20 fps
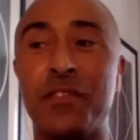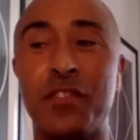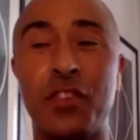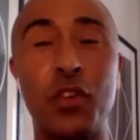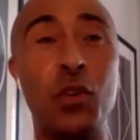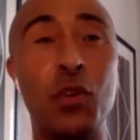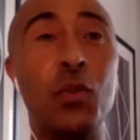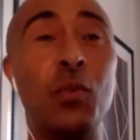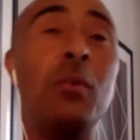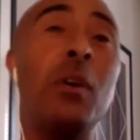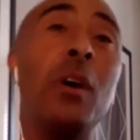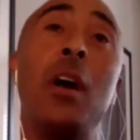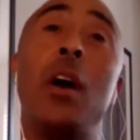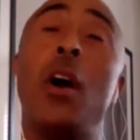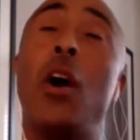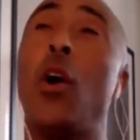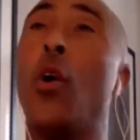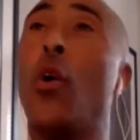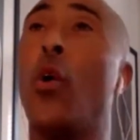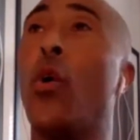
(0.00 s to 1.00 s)
you
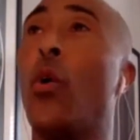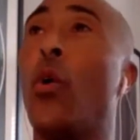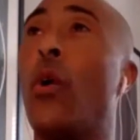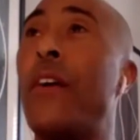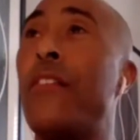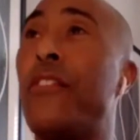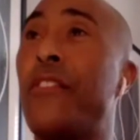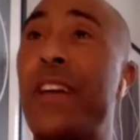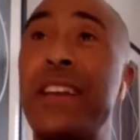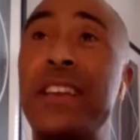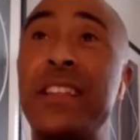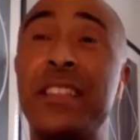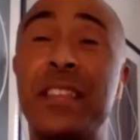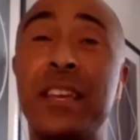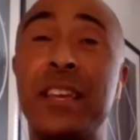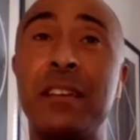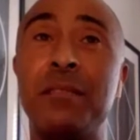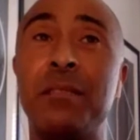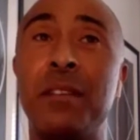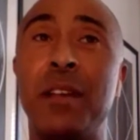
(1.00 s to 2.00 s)
or of
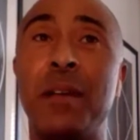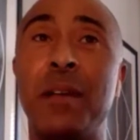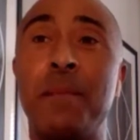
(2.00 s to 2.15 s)
anything